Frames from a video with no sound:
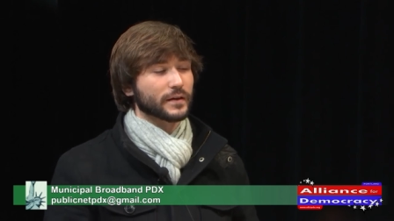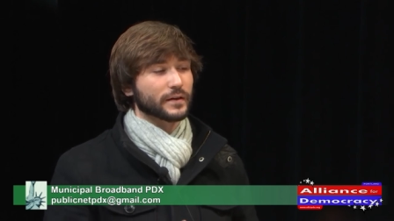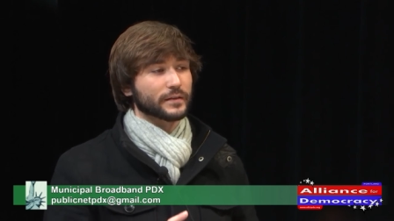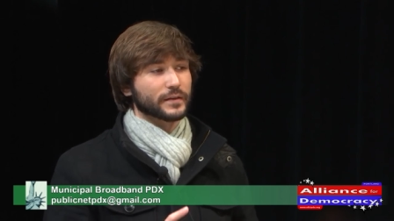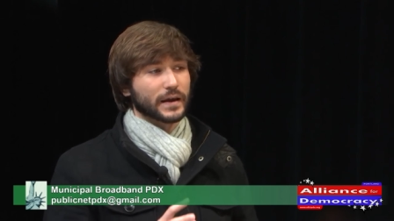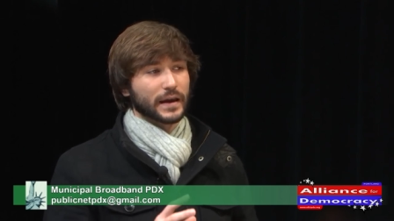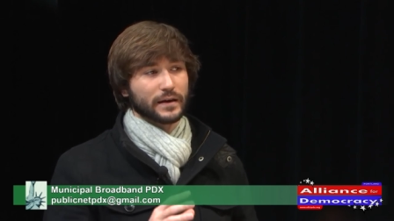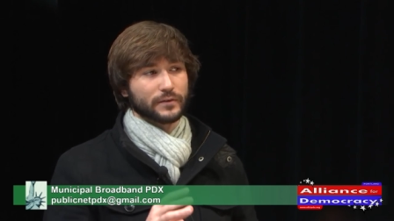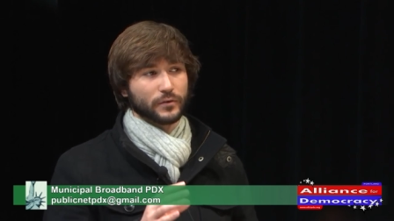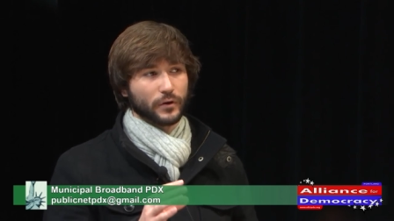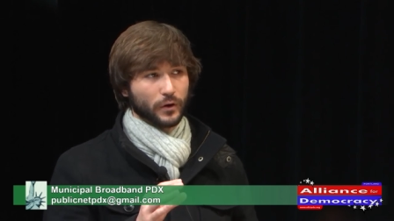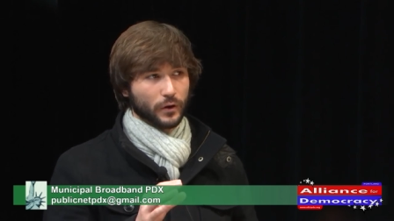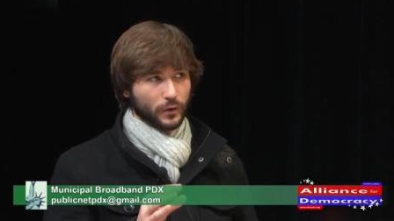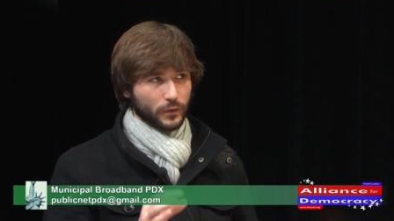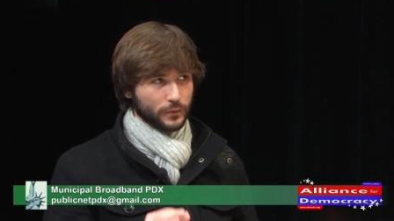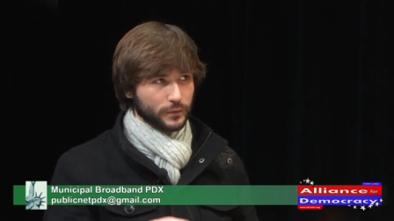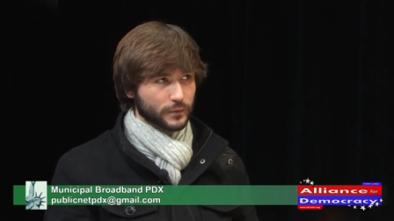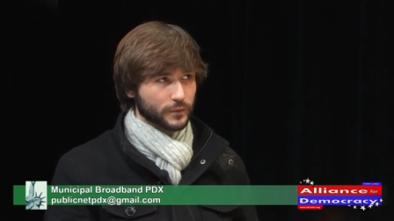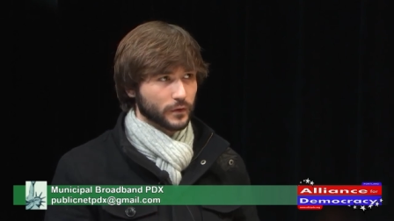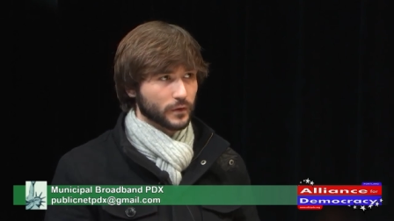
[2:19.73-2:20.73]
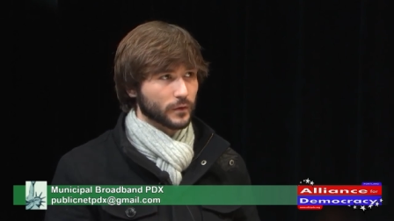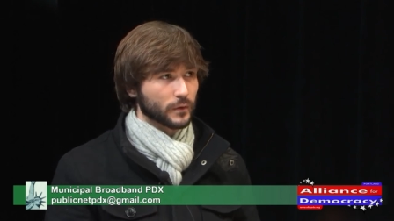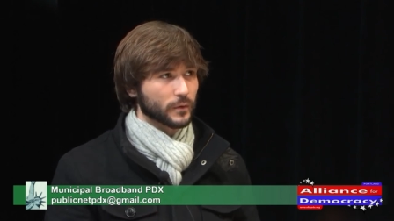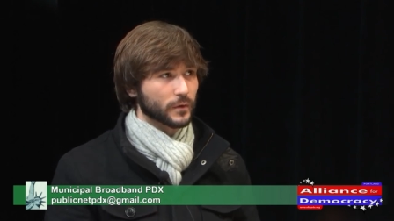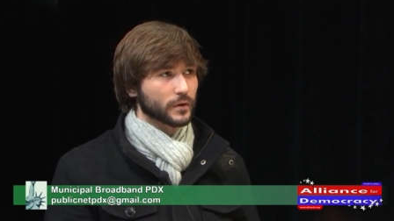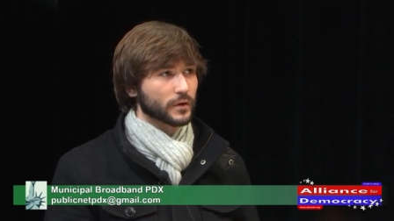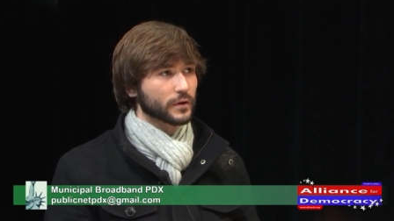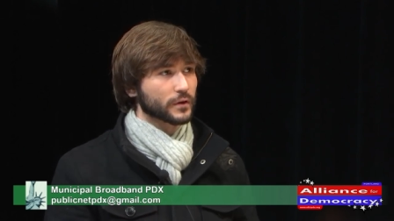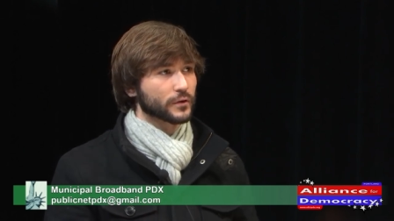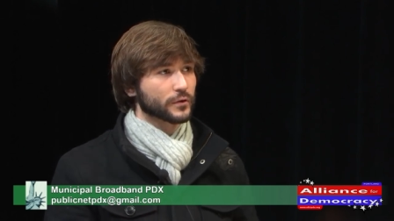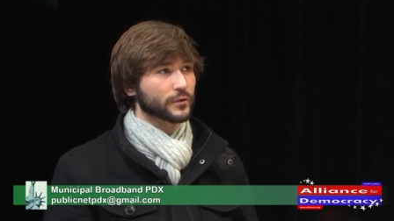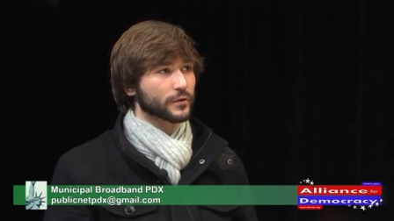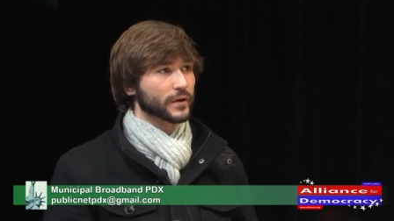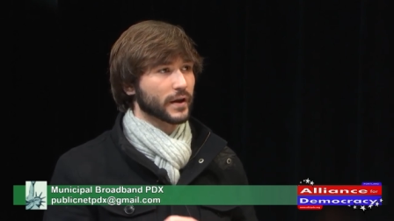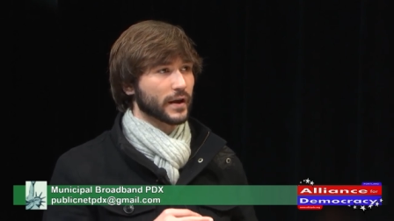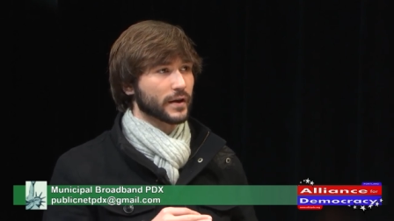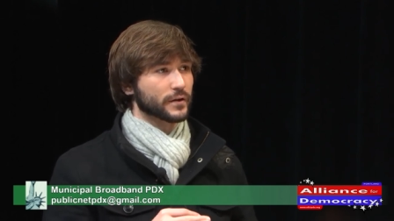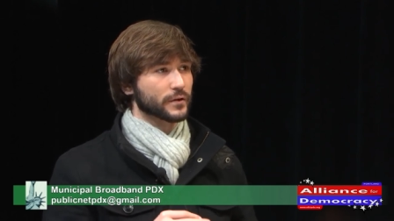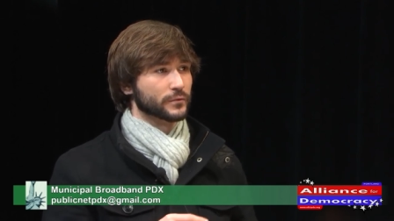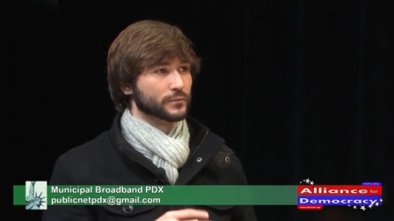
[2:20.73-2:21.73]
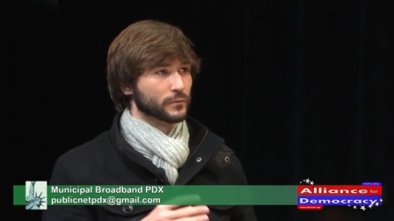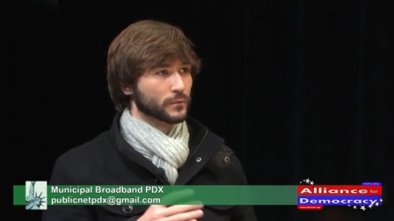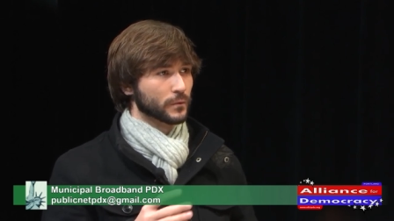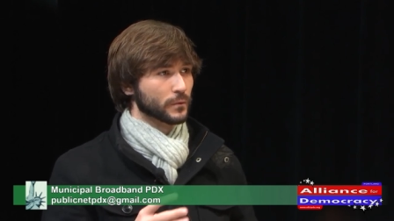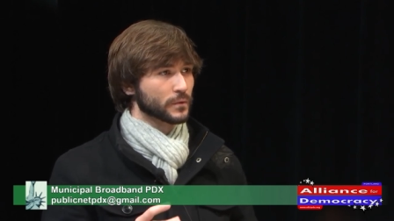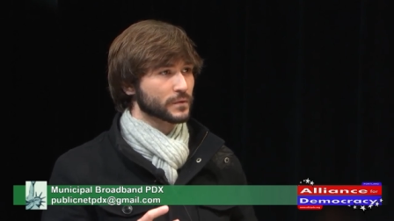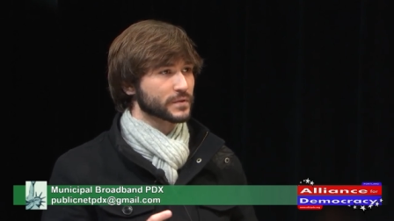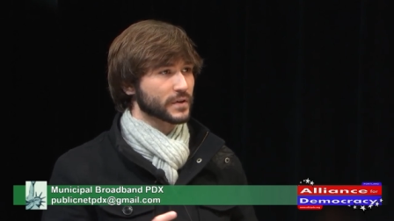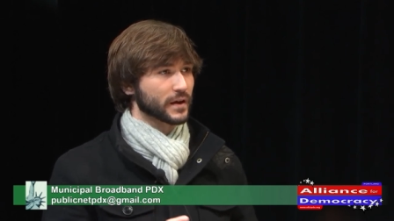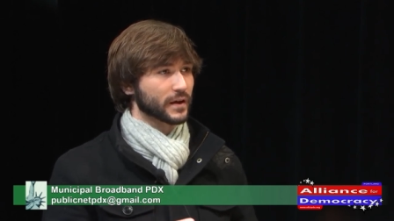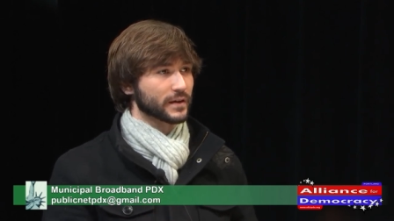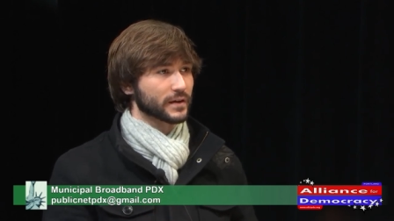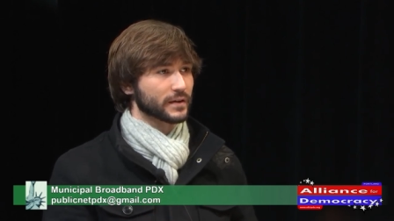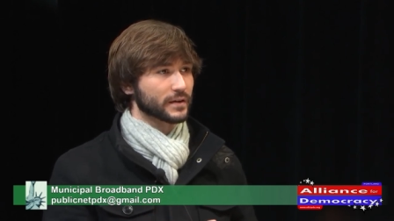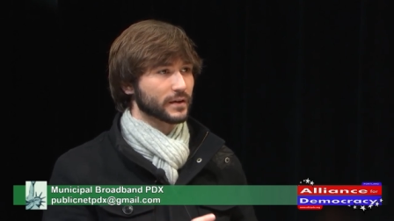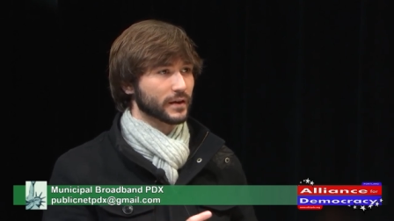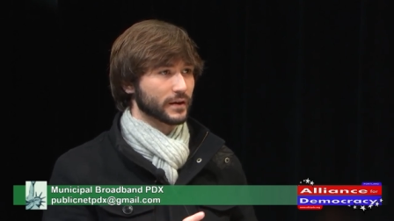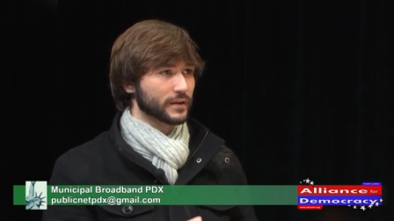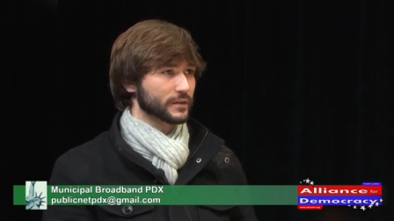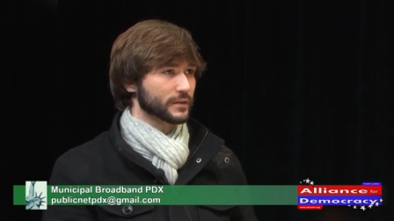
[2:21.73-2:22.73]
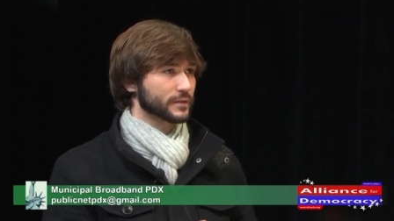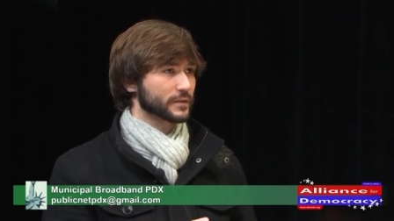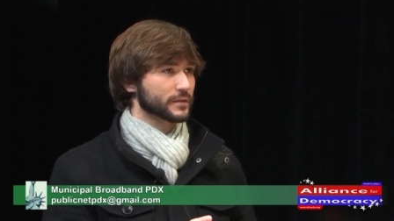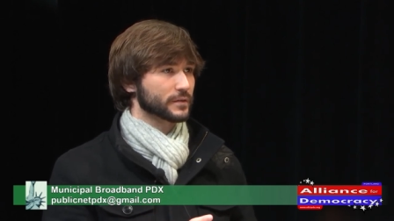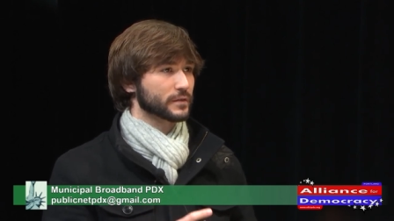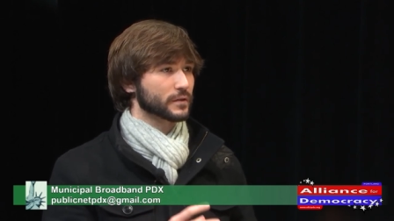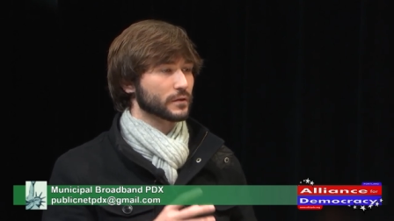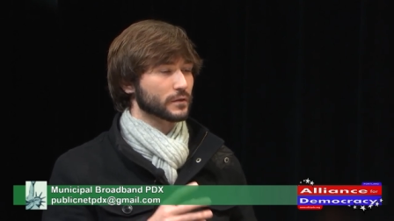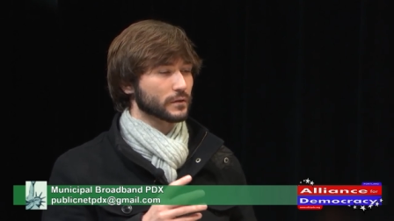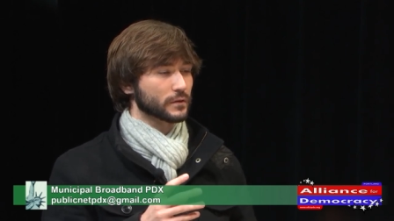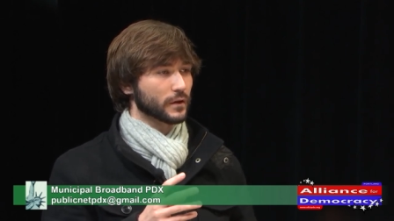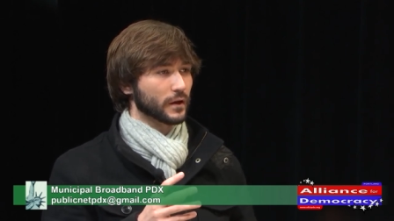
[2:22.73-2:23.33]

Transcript: they have also created rules against